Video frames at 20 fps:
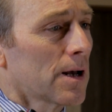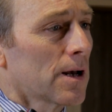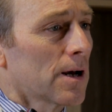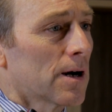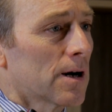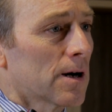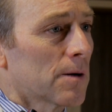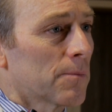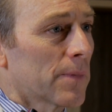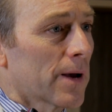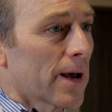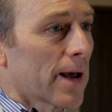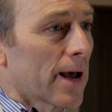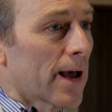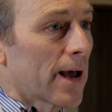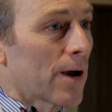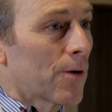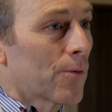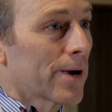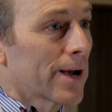
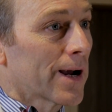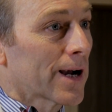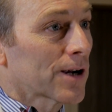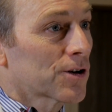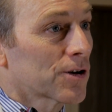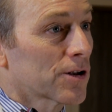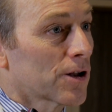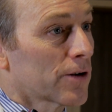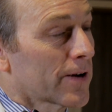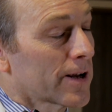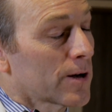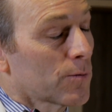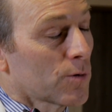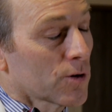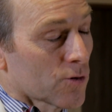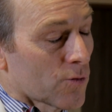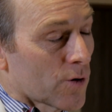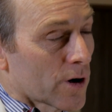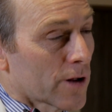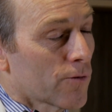And we actually are available
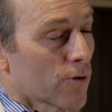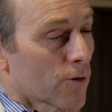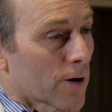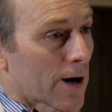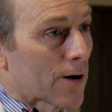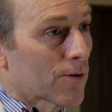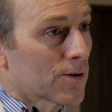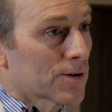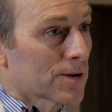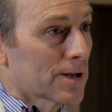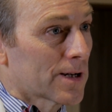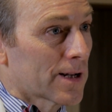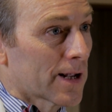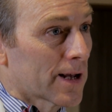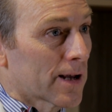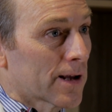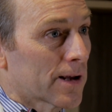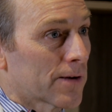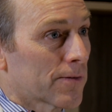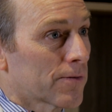24 hours a
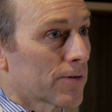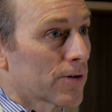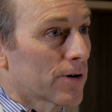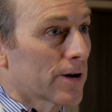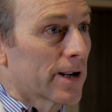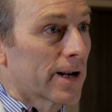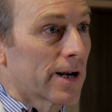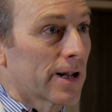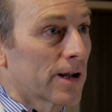day for any